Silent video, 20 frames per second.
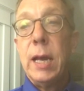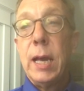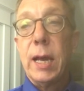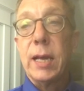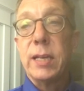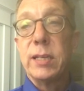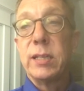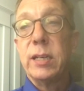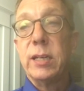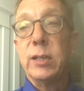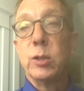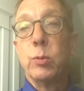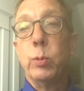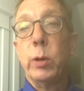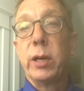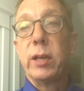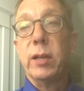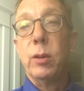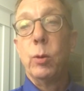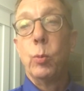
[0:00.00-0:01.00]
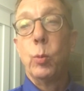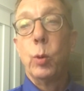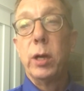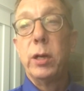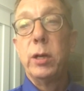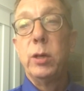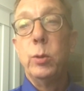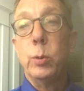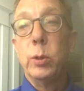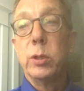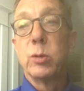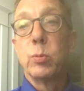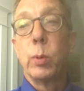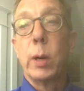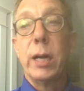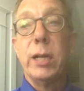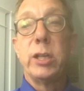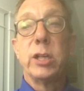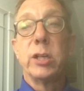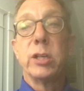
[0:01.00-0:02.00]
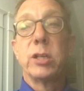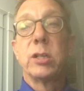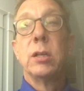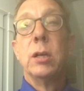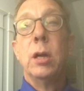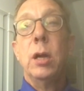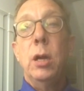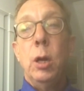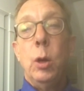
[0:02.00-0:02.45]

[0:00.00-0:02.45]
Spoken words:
As it is written, the one who is righteous